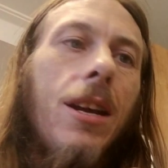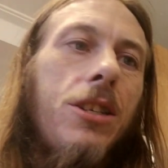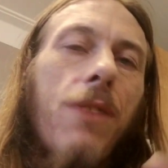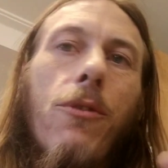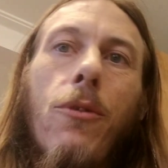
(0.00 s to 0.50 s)

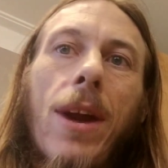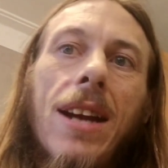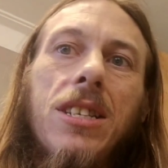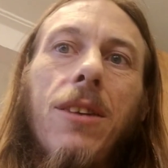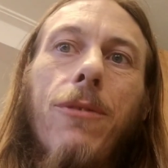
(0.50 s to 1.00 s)
different
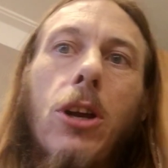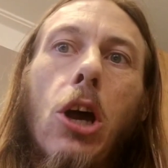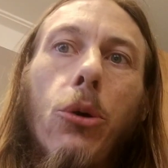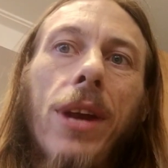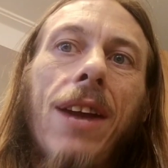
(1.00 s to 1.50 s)
routing for
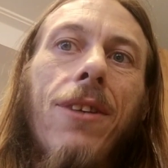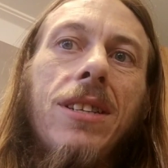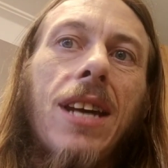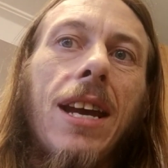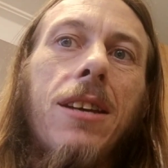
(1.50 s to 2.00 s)
cold air
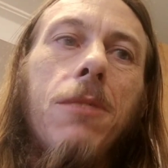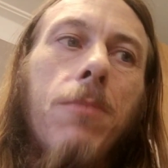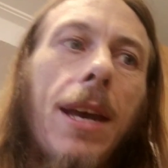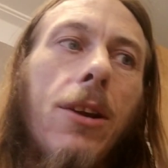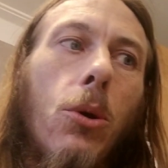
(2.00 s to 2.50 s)
intake,
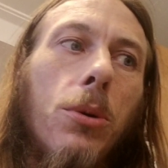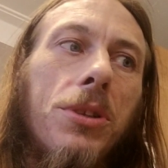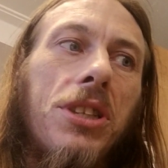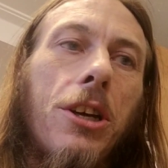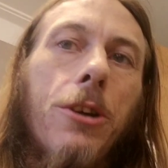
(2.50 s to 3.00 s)
and
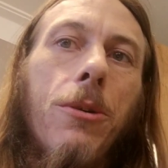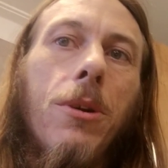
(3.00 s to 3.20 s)
also